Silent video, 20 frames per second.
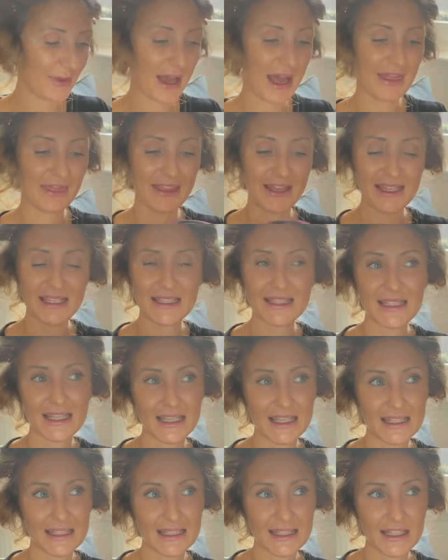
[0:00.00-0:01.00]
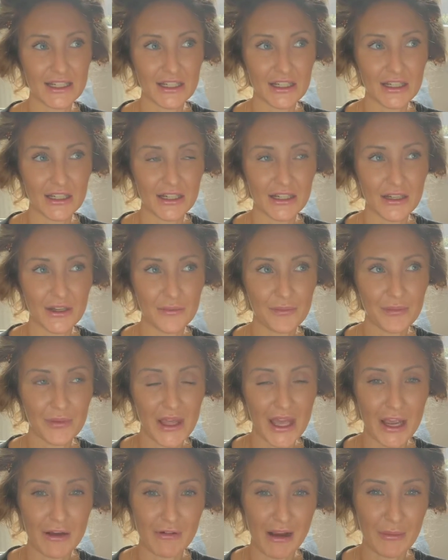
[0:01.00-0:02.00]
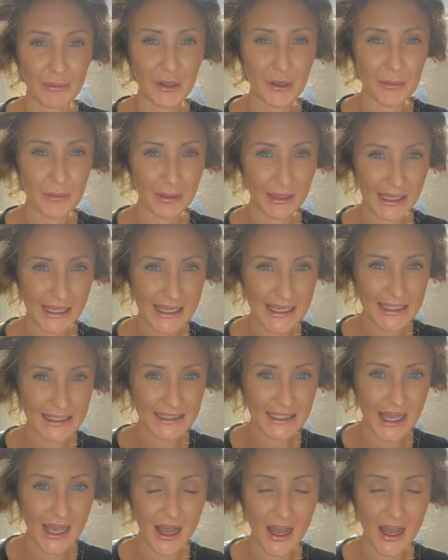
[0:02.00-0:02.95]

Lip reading: This is the Airwrap complete set.